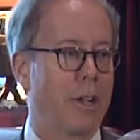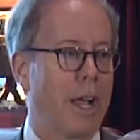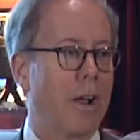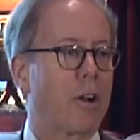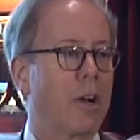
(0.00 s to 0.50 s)

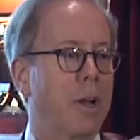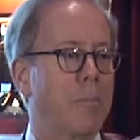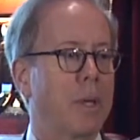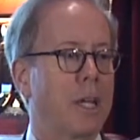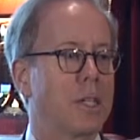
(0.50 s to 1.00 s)
Haircut
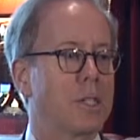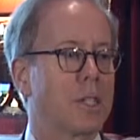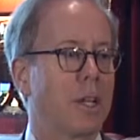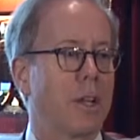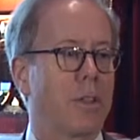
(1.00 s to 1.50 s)

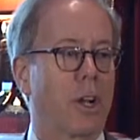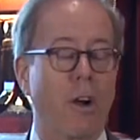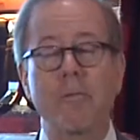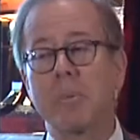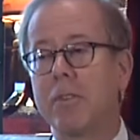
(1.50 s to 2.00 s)
means the
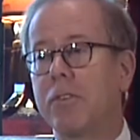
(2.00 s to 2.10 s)
government of